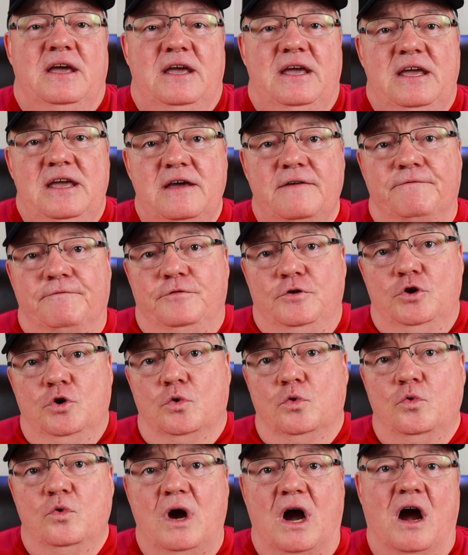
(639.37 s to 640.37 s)
If
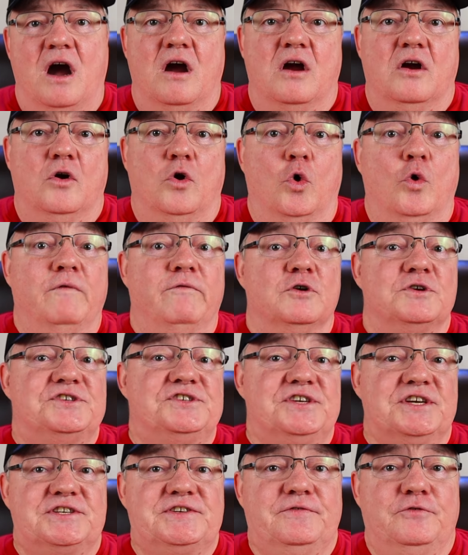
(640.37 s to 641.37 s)
you are over
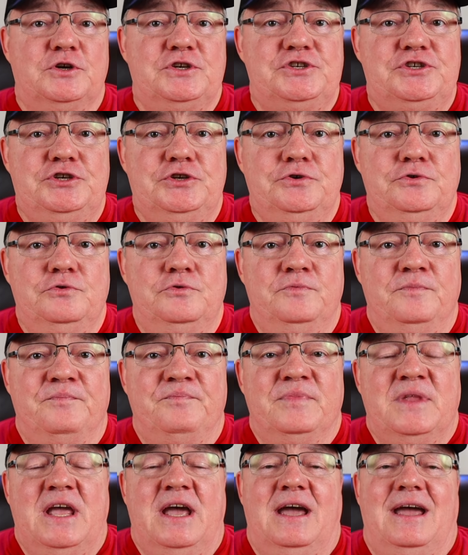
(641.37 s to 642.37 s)
6'2"
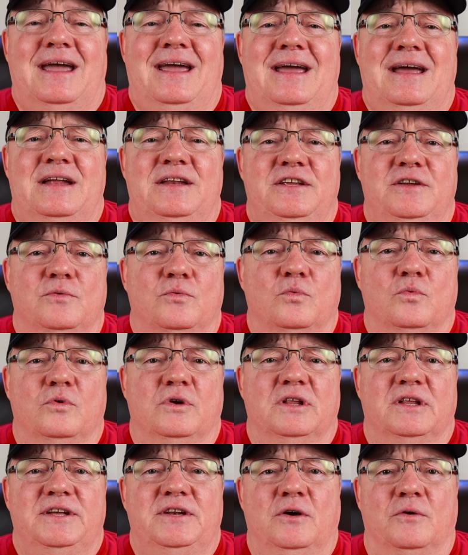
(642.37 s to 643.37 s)
and you
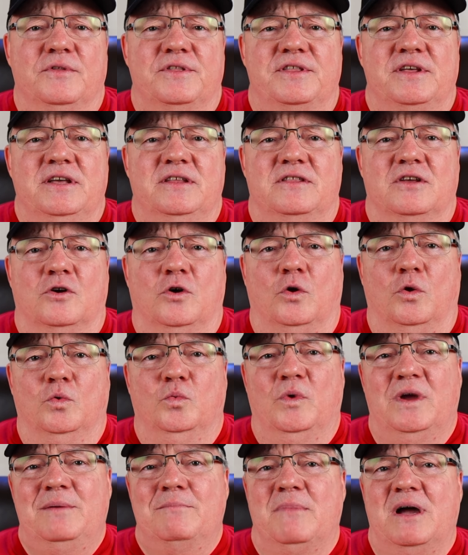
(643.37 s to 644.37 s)
really don't think the
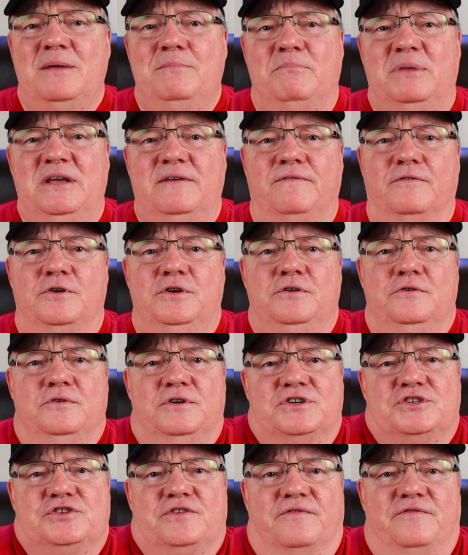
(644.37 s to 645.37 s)
Goldwing might be for you
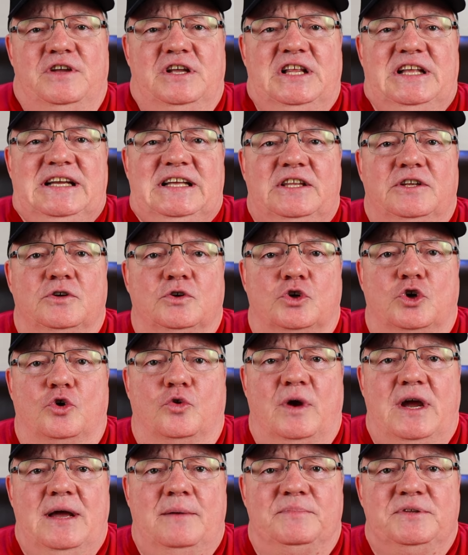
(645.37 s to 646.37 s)
because you're feeling a little
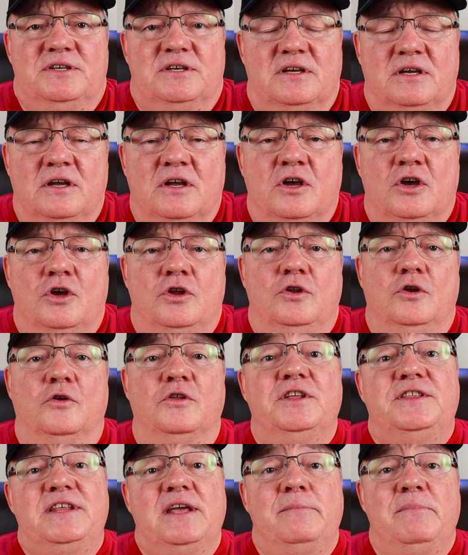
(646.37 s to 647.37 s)
cramped, know
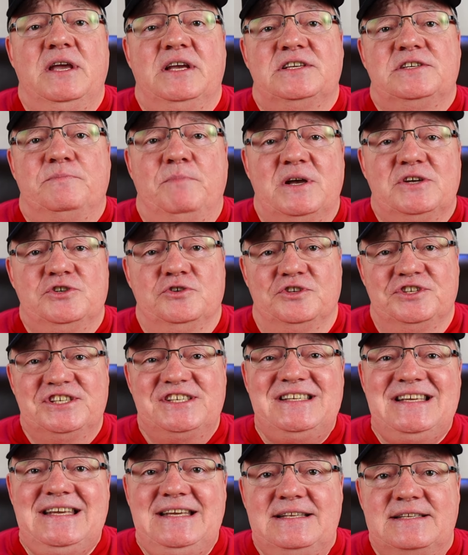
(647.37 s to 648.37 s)
that they make special
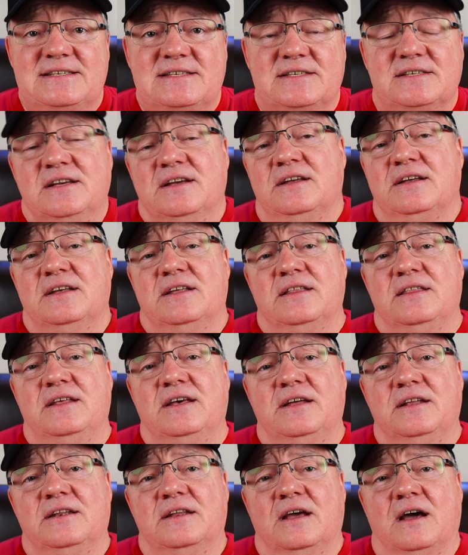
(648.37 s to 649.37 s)
seats
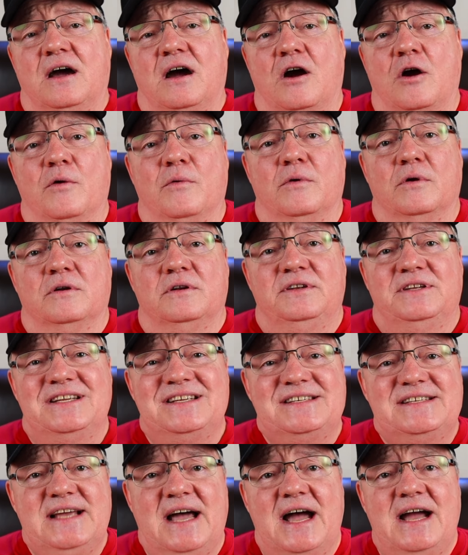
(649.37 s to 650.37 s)
that are
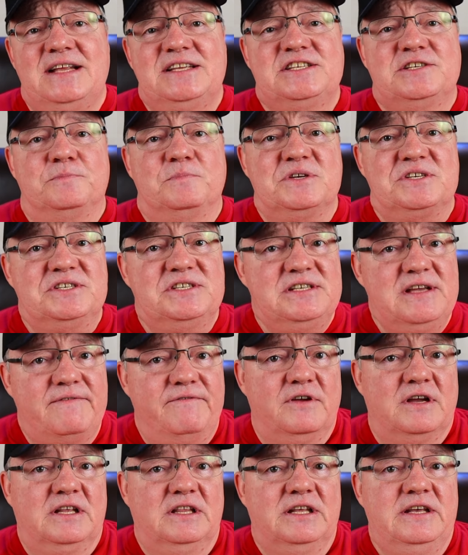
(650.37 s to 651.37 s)
designed
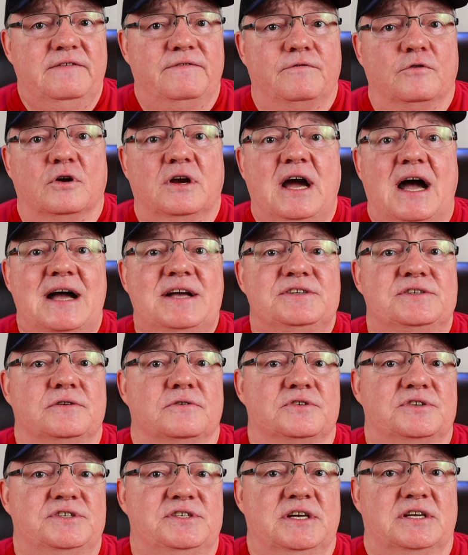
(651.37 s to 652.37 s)
specifically for guys that
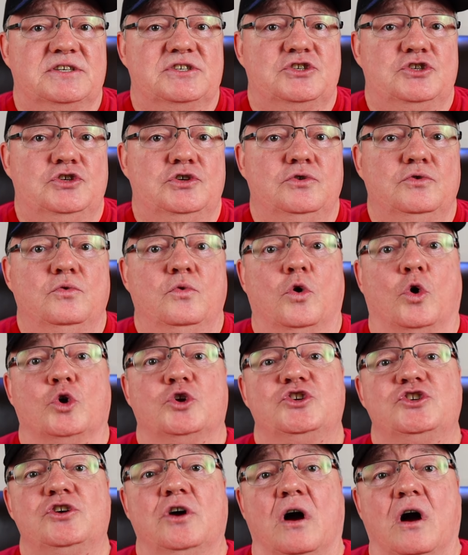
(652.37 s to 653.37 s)
are 6'2" or
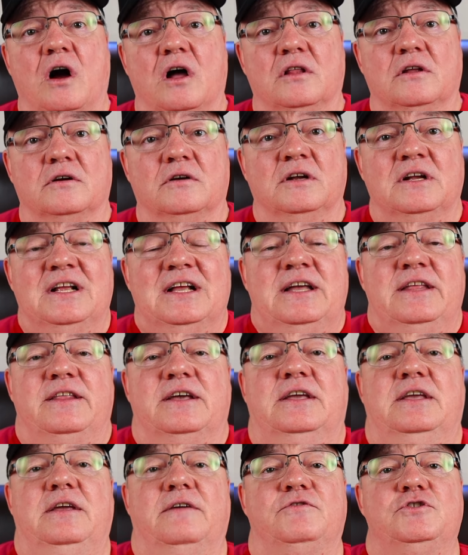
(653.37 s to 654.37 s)
taller
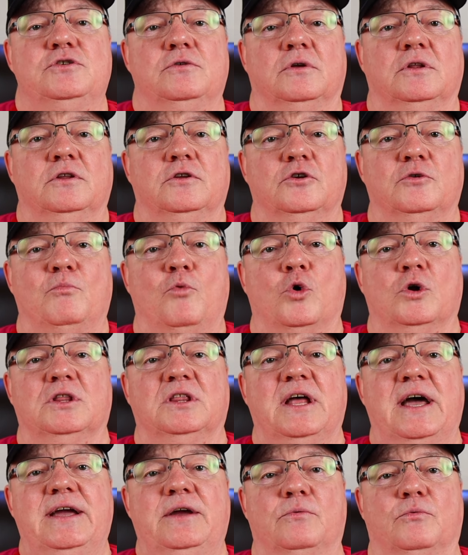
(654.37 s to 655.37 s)
that gives you a little more
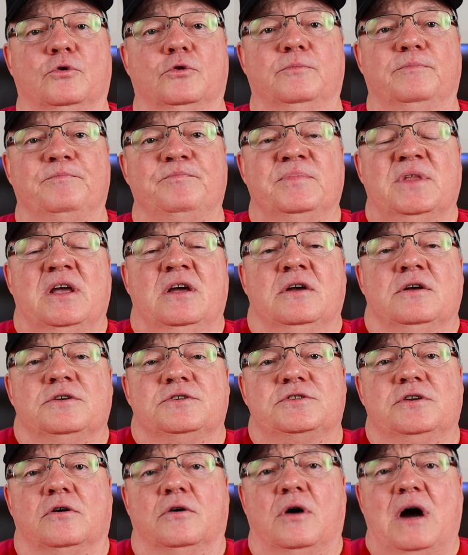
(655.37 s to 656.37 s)
leg room.
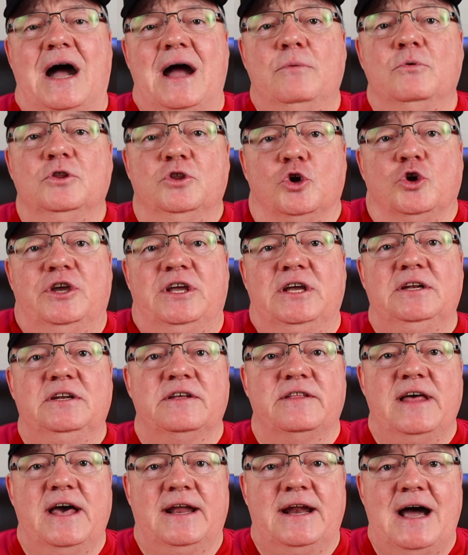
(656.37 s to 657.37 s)
So I would look
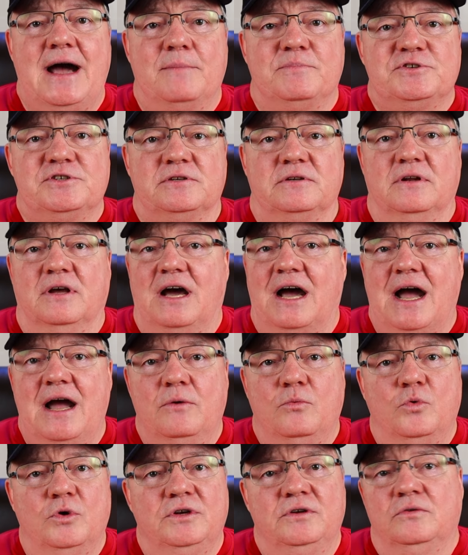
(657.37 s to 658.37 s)
into that option. I
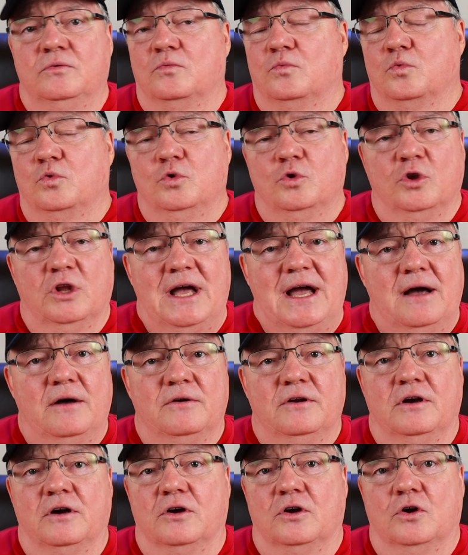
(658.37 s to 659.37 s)
wouldn't rule
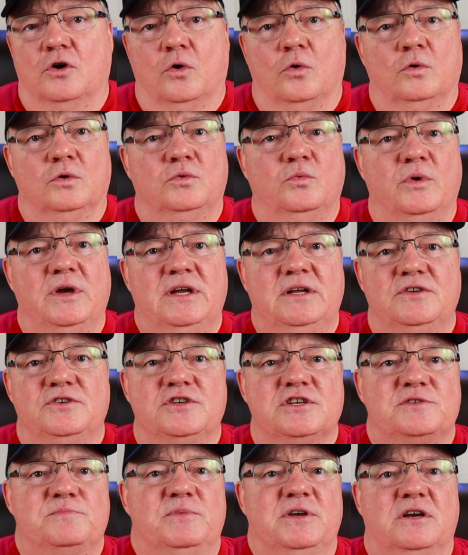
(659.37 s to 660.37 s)
out a Goldwing
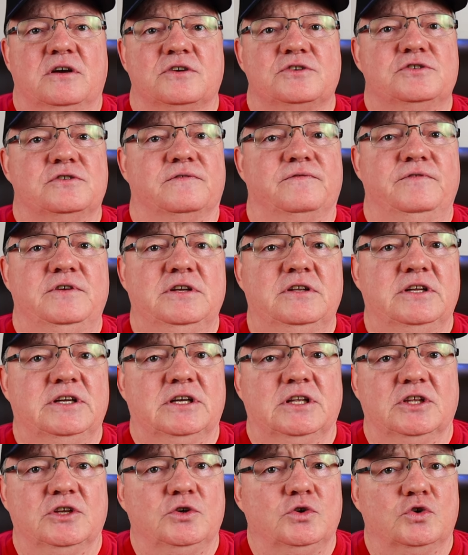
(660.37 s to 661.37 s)
just because you're feeling
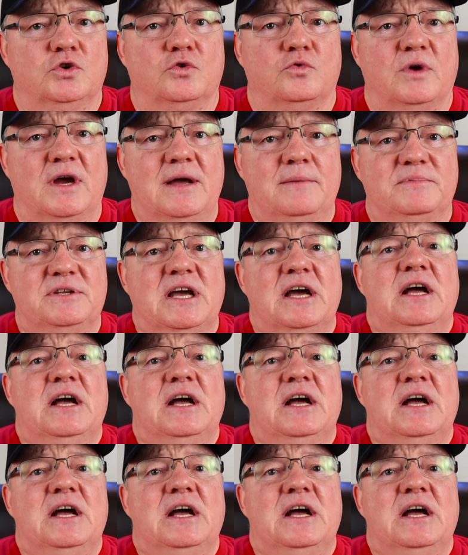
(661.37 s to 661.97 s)
a little cramped.